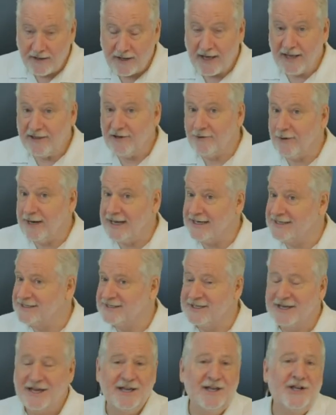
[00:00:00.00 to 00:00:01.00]

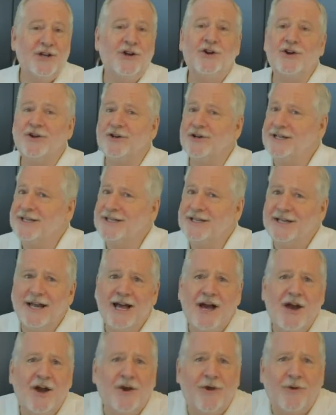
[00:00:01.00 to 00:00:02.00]
Otherwise, you're good to
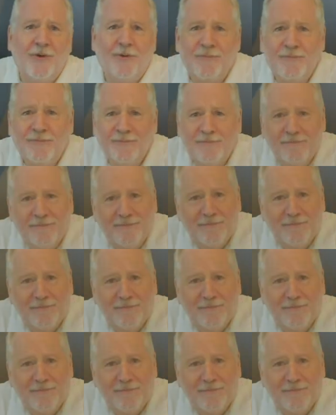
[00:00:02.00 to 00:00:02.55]
go.